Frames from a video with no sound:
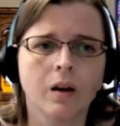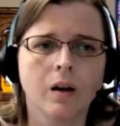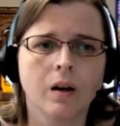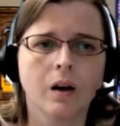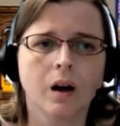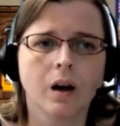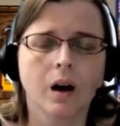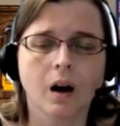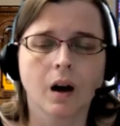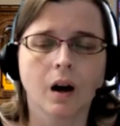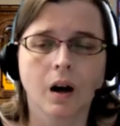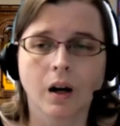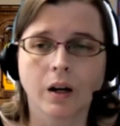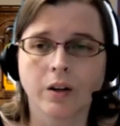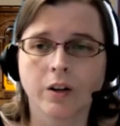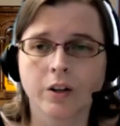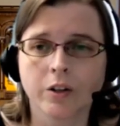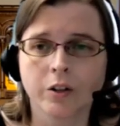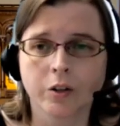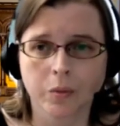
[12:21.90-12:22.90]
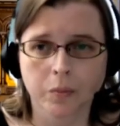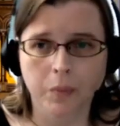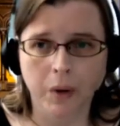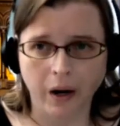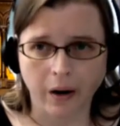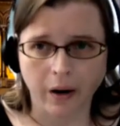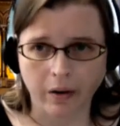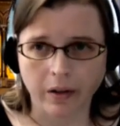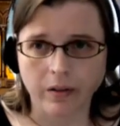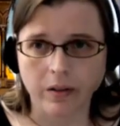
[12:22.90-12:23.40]
honor your
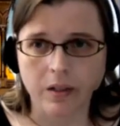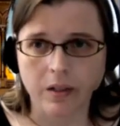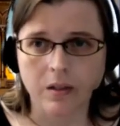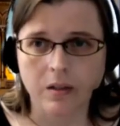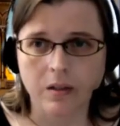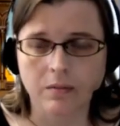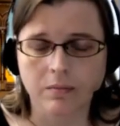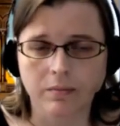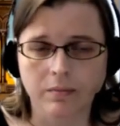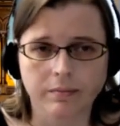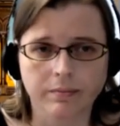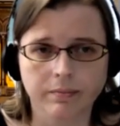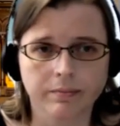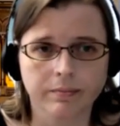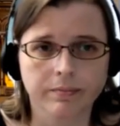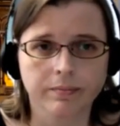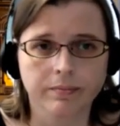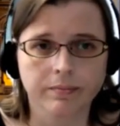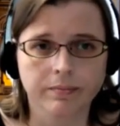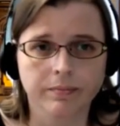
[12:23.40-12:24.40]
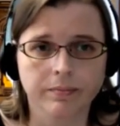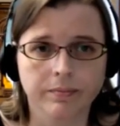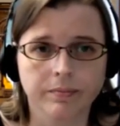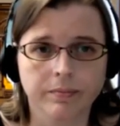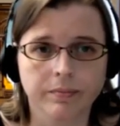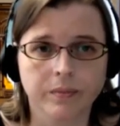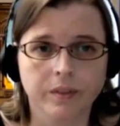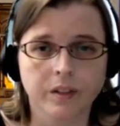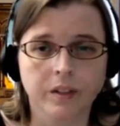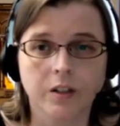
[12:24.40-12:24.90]
parents,
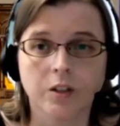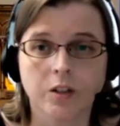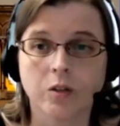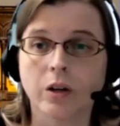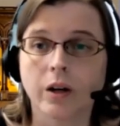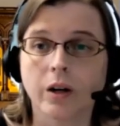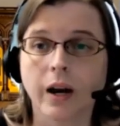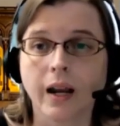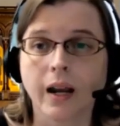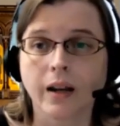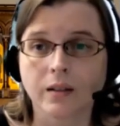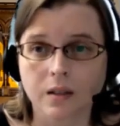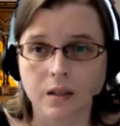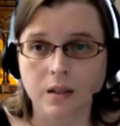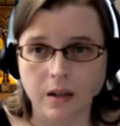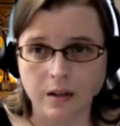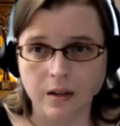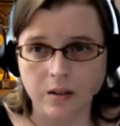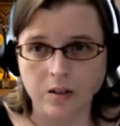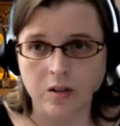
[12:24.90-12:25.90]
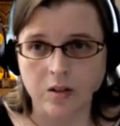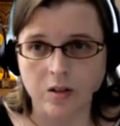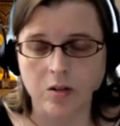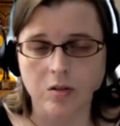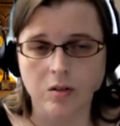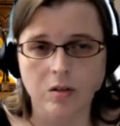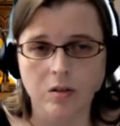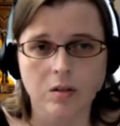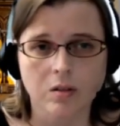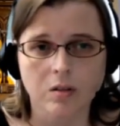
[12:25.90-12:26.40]
your
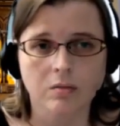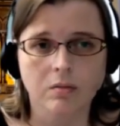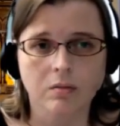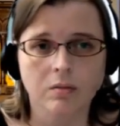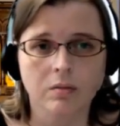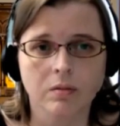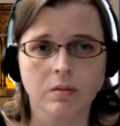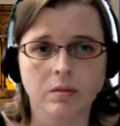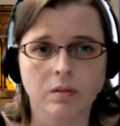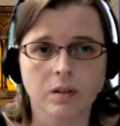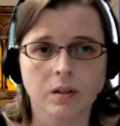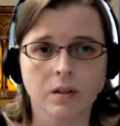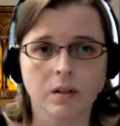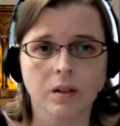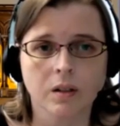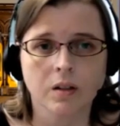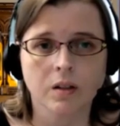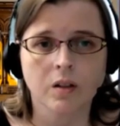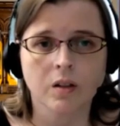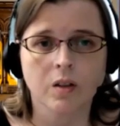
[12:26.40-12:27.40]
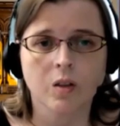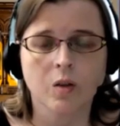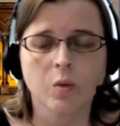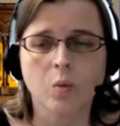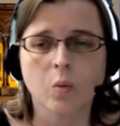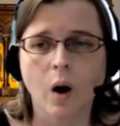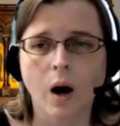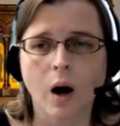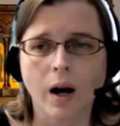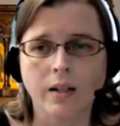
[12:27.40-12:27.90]
ancestors, the
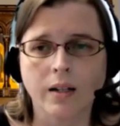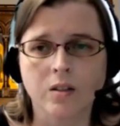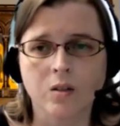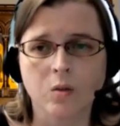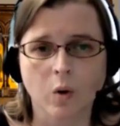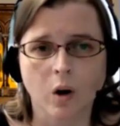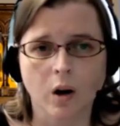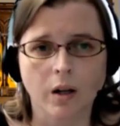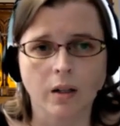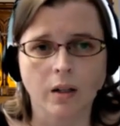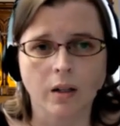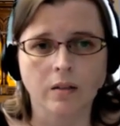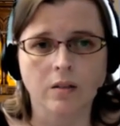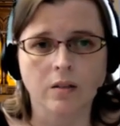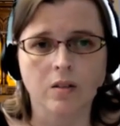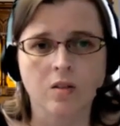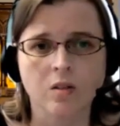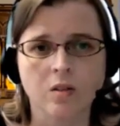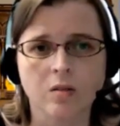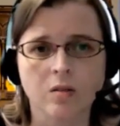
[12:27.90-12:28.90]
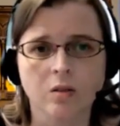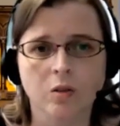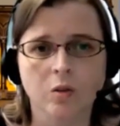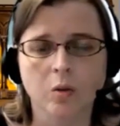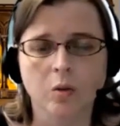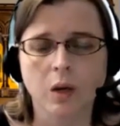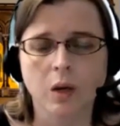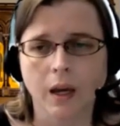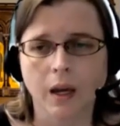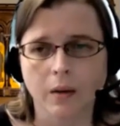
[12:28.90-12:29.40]
wise ones who
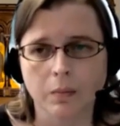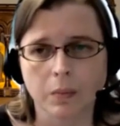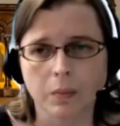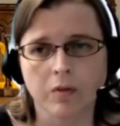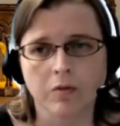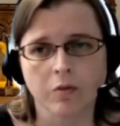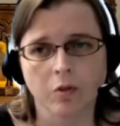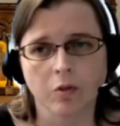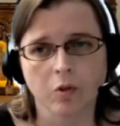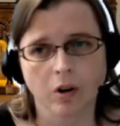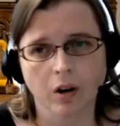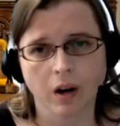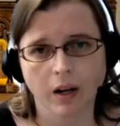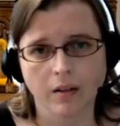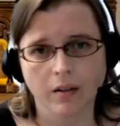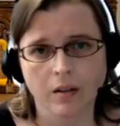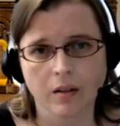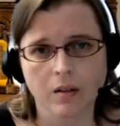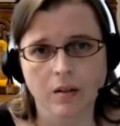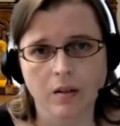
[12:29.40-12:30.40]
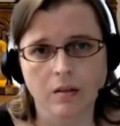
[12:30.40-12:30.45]
came before us.